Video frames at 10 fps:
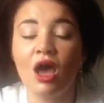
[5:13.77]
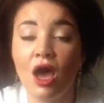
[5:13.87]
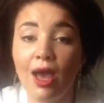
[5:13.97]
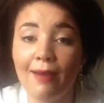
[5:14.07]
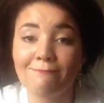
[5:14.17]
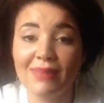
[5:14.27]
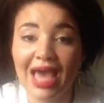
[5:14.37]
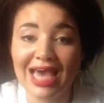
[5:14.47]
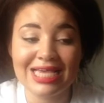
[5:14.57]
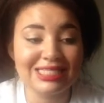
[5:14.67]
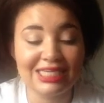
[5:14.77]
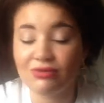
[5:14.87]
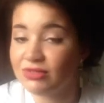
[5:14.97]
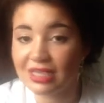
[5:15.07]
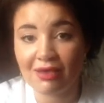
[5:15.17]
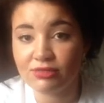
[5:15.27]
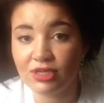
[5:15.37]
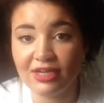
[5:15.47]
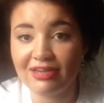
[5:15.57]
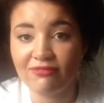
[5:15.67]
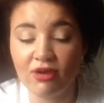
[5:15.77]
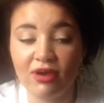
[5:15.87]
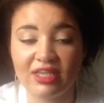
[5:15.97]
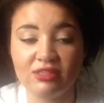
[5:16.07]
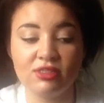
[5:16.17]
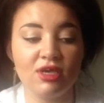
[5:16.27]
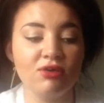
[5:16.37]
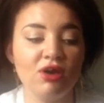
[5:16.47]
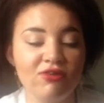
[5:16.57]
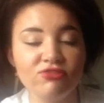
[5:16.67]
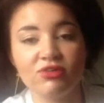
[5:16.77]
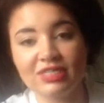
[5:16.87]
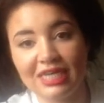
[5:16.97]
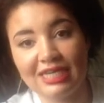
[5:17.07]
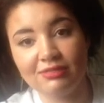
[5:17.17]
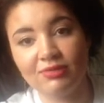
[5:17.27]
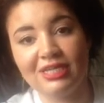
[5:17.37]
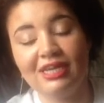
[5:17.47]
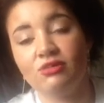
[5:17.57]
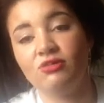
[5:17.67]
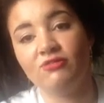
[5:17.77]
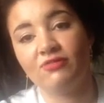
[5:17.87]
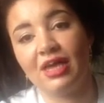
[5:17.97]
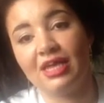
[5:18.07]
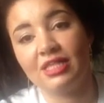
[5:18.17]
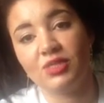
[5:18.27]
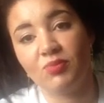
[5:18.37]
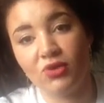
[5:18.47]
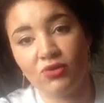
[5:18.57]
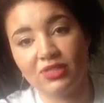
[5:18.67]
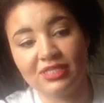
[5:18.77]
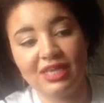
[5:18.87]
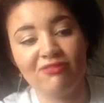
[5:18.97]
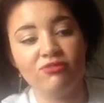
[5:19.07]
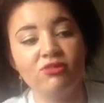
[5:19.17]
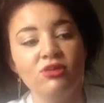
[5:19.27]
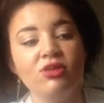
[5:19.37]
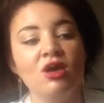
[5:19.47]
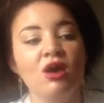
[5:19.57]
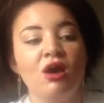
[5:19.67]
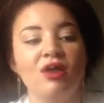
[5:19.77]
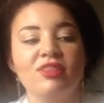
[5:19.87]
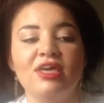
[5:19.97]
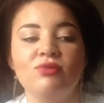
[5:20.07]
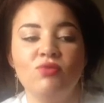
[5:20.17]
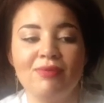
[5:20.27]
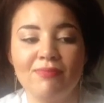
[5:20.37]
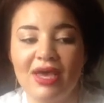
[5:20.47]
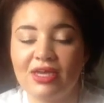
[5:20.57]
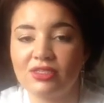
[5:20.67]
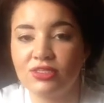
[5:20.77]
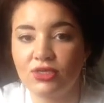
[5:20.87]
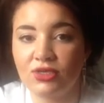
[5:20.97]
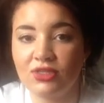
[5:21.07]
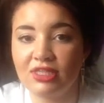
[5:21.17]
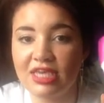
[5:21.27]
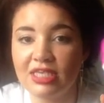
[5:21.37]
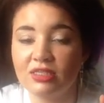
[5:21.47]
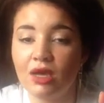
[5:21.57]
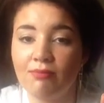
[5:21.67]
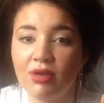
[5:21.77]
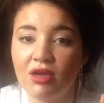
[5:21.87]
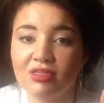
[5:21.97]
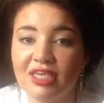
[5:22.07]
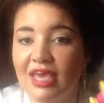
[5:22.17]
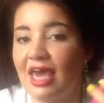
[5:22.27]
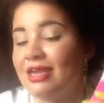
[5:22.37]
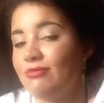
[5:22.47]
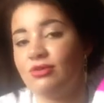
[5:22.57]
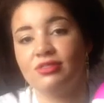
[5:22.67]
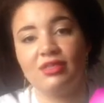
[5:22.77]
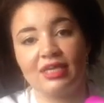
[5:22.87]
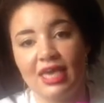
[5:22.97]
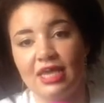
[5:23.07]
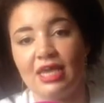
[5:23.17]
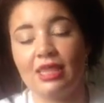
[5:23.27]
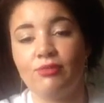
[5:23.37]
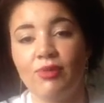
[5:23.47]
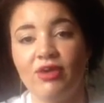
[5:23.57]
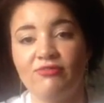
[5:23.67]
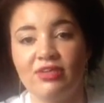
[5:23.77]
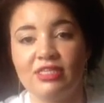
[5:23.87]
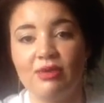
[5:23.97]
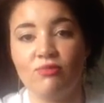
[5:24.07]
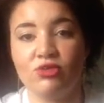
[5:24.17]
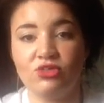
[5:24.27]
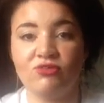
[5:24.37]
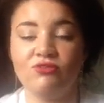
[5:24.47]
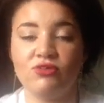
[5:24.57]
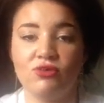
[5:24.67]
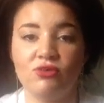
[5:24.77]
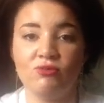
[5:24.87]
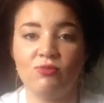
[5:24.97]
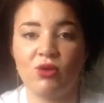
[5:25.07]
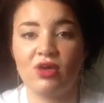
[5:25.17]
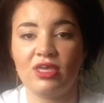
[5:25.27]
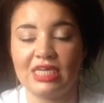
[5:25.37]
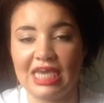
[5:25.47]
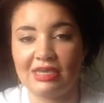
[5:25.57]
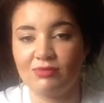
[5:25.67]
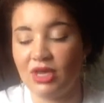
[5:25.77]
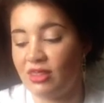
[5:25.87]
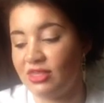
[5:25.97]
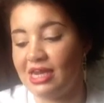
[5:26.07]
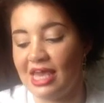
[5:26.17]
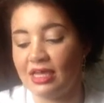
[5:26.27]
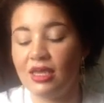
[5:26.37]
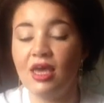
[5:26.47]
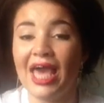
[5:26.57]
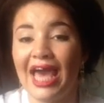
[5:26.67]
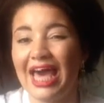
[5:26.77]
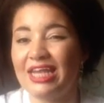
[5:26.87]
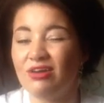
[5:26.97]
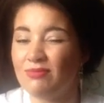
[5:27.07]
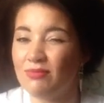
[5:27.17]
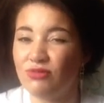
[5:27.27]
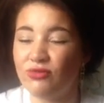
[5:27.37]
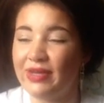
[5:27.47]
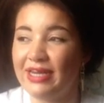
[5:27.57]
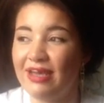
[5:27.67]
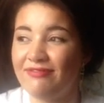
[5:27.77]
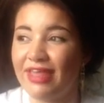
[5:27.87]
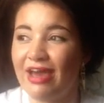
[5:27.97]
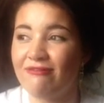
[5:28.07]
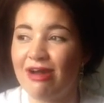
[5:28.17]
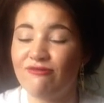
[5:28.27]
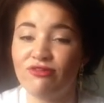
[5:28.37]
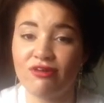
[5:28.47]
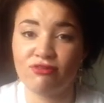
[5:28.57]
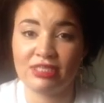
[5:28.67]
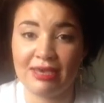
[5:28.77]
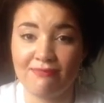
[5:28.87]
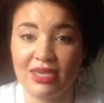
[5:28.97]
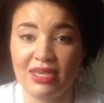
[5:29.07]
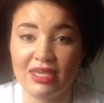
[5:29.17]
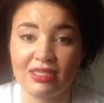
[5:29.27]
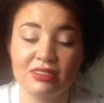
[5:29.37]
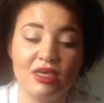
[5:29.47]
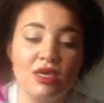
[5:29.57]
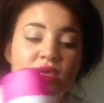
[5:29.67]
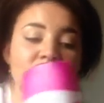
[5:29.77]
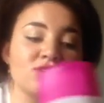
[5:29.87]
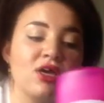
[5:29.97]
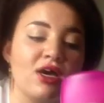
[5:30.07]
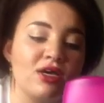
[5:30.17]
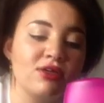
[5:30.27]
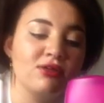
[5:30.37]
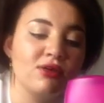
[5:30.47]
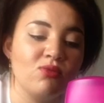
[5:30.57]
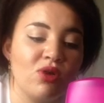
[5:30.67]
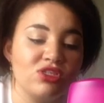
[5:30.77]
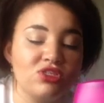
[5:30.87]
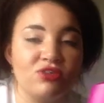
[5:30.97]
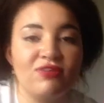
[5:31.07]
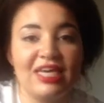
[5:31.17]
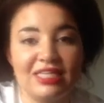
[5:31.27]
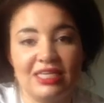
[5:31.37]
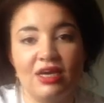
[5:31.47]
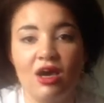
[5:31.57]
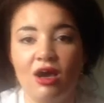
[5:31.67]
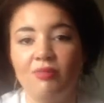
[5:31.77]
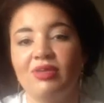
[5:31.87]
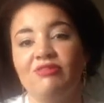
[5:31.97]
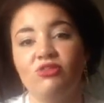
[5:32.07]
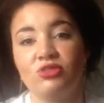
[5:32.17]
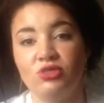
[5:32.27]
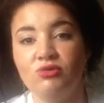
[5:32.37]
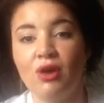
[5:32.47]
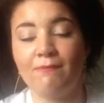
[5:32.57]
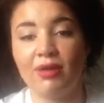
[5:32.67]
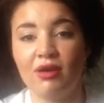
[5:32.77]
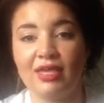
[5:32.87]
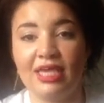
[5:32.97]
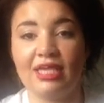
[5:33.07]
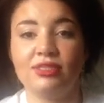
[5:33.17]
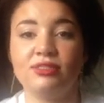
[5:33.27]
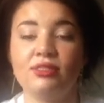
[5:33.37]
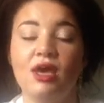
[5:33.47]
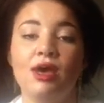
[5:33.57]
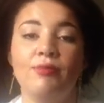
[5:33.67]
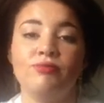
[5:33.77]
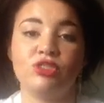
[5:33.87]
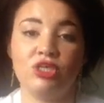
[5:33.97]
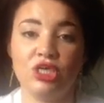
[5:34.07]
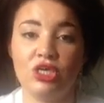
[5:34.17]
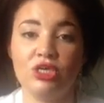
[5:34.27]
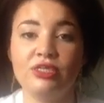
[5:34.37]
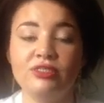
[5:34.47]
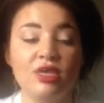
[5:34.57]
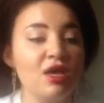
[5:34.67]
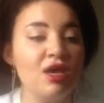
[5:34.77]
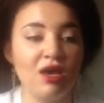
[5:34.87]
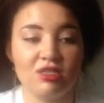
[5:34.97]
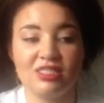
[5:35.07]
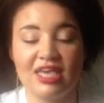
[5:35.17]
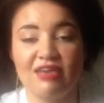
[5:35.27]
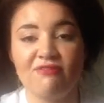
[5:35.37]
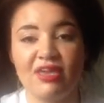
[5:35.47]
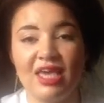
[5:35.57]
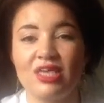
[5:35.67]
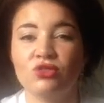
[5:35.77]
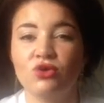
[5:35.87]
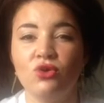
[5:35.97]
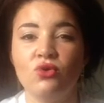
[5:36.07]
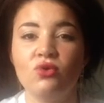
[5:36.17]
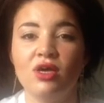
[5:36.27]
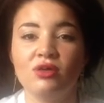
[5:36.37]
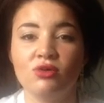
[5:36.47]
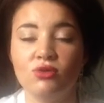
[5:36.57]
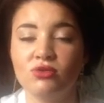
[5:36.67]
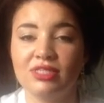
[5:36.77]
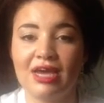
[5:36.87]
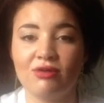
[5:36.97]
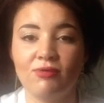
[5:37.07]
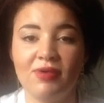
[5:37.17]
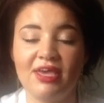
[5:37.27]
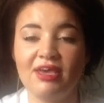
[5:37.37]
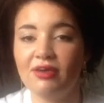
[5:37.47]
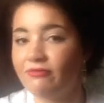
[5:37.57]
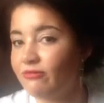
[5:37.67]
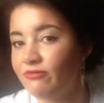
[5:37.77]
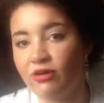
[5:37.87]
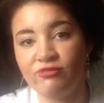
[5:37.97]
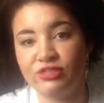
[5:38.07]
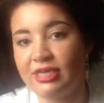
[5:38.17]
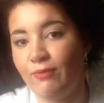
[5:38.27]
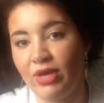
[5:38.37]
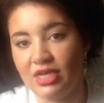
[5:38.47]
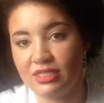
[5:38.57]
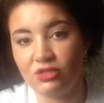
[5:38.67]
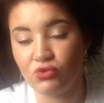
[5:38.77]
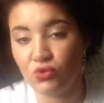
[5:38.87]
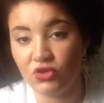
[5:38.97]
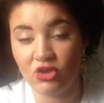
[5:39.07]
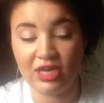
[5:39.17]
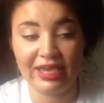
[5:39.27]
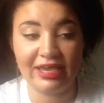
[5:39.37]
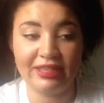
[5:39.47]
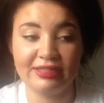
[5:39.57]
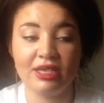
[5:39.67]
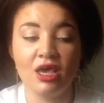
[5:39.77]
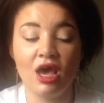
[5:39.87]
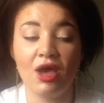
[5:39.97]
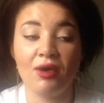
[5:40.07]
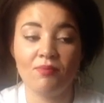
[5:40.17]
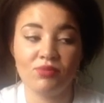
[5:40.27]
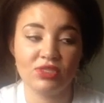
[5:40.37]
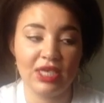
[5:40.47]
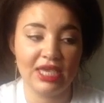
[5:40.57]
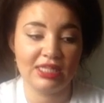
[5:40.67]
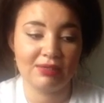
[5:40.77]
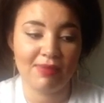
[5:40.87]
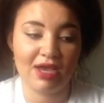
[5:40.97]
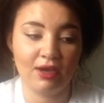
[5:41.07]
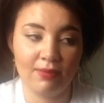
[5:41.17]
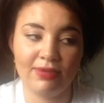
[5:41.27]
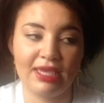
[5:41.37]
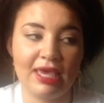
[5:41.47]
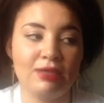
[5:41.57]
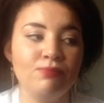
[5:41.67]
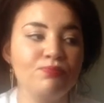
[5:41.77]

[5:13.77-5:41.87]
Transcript: and it was absolutely fine. So after I'd cleaned my leg off and put on the Savlon, I then went back to this, unplugged it, and it was again at the perfect temperature for my neck, my other leg, and I'm probably left that around 5 or 10 minutes. So once you've heated it up, if you do unplug it to use, I'd say if it gets cools down a bit, 5 or 10 minutes is all you need to heat it back up again.